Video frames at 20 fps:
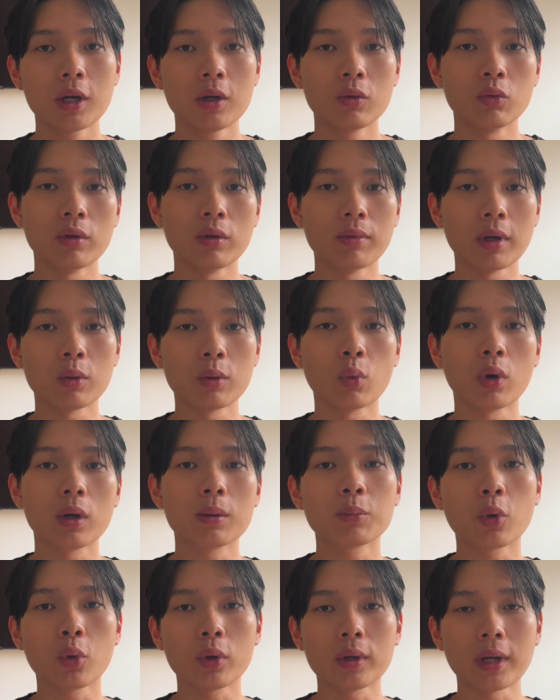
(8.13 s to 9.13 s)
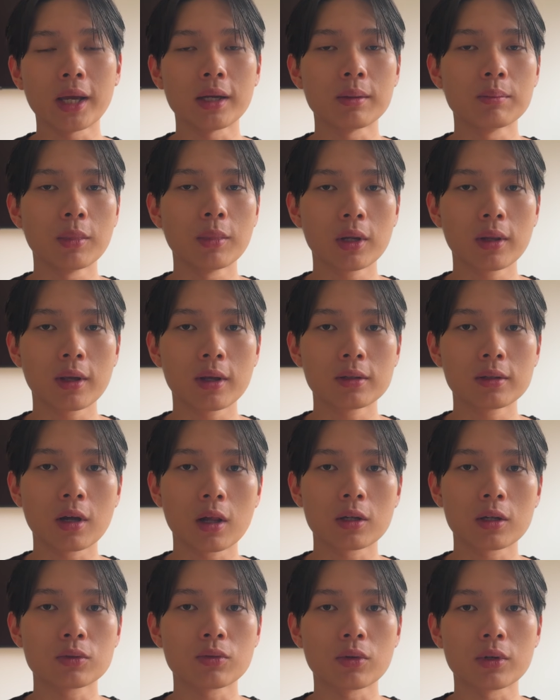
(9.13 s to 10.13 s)
We've made $1.8 million
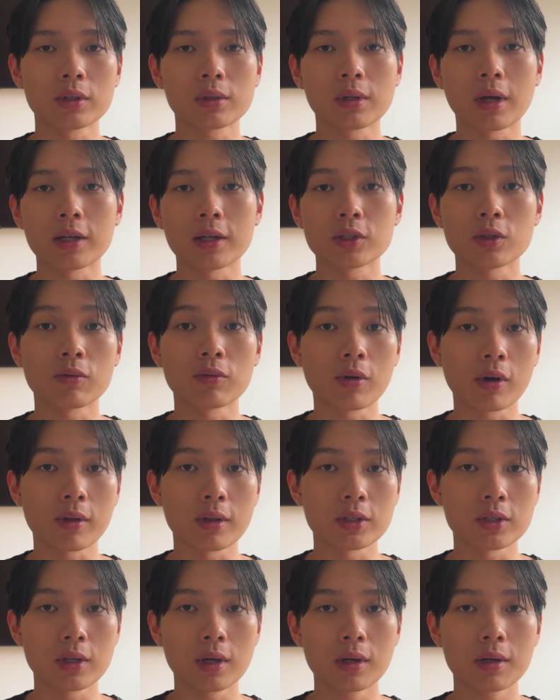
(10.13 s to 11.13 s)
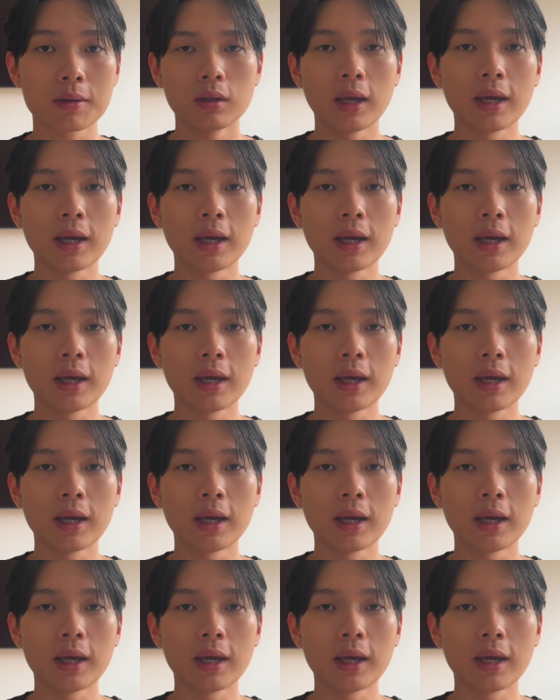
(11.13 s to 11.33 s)
for our clients so far this year.